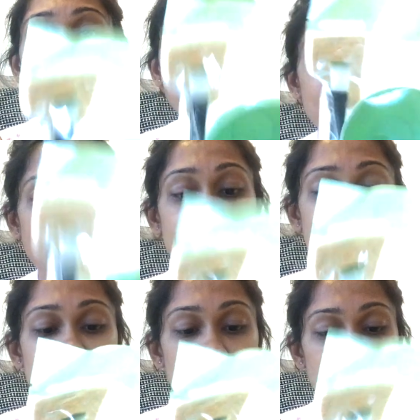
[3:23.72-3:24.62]

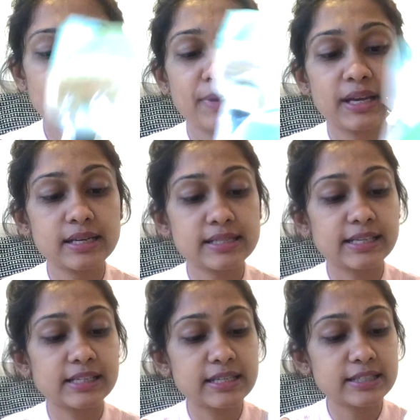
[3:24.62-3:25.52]
very good because
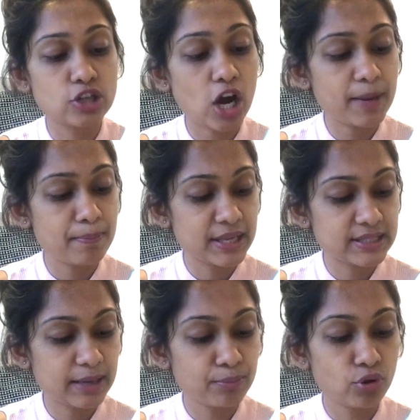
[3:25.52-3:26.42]
it has got a
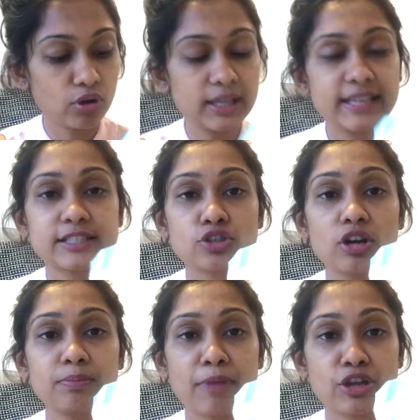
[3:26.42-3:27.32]
mixing bowl, it has
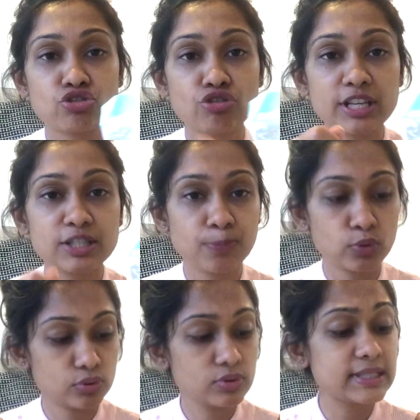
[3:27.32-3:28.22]
got measuring
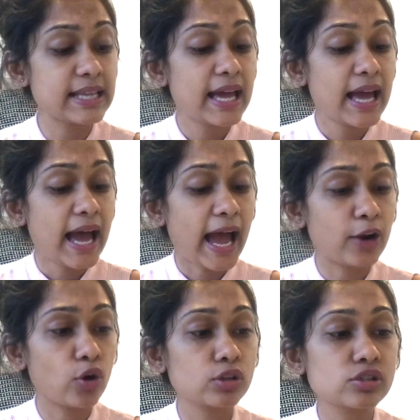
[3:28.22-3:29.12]
spoons,
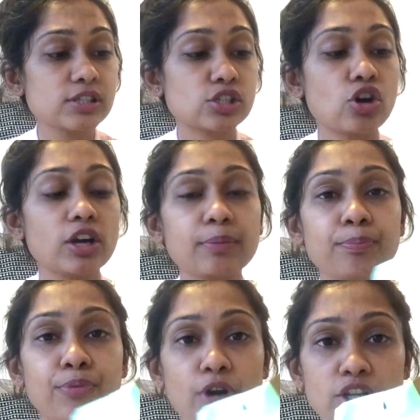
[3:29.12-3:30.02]
and also it's got a
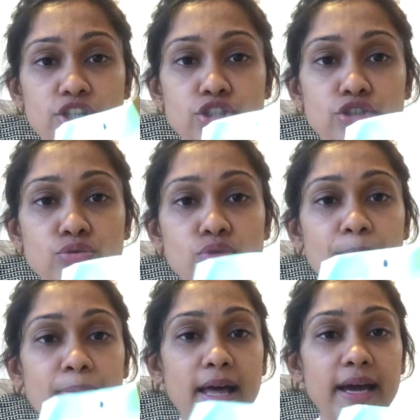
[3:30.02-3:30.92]
brush to
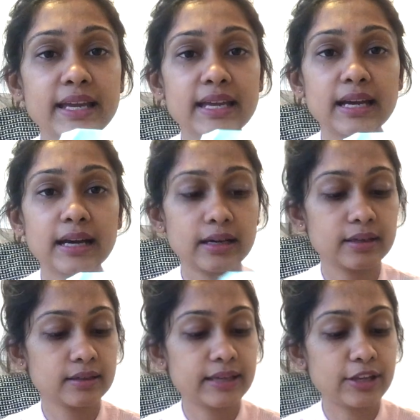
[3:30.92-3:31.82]
apply.
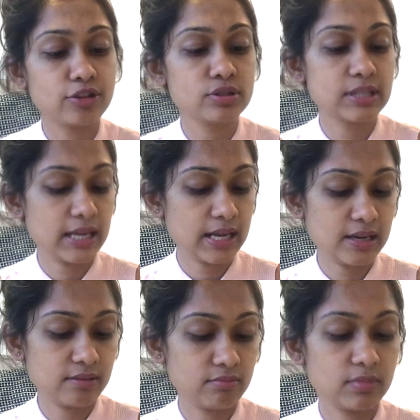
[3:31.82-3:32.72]
Can you see
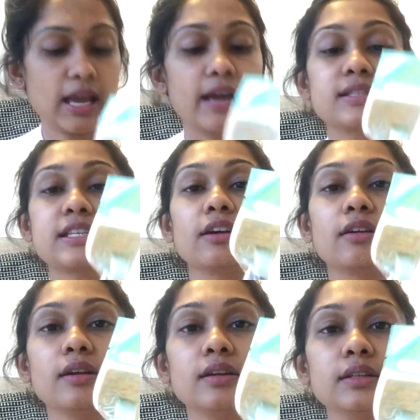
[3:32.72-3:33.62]
it? Yeah, it's here.